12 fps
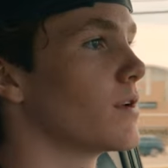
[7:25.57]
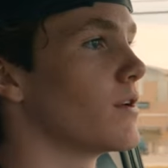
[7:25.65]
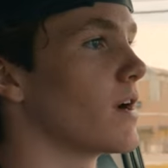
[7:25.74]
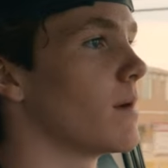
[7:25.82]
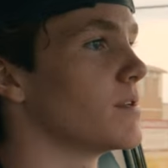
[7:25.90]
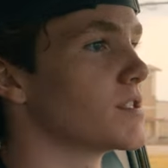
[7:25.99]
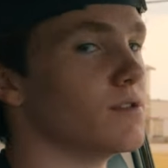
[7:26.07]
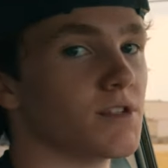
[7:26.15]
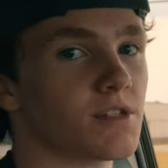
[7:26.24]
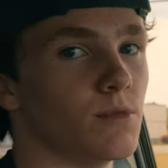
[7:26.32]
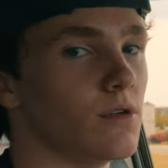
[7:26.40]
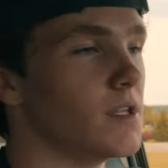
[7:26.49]
to grab his new
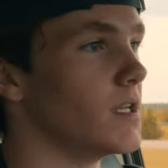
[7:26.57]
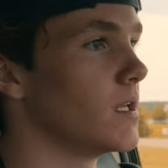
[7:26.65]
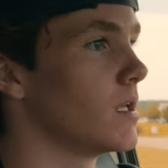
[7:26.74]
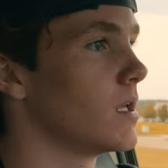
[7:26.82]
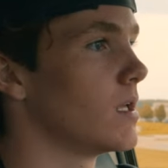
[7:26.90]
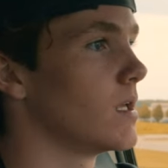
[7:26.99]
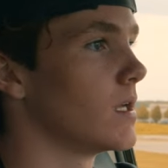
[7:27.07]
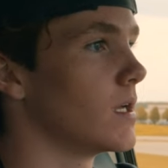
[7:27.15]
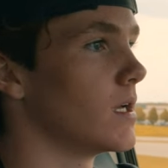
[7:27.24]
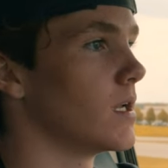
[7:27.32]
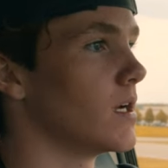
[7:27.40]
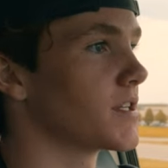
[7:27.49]
smoothie
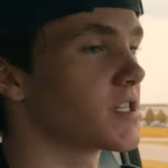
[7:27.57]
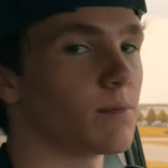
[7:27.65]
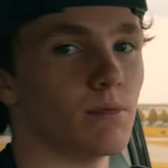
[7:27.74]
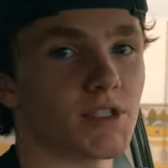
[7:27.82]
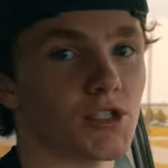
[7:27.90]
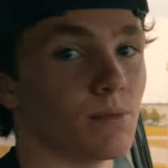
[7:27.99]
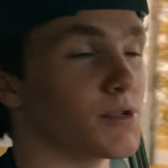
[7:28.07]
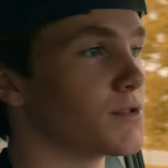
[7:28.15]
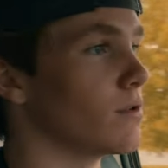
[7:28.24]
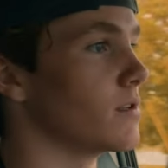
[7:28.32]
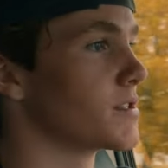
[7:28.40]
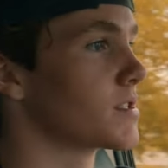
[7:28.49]
at uh, Supplement
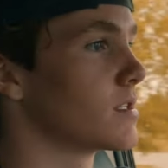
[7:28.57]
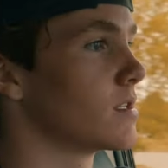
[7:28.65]
Superstores.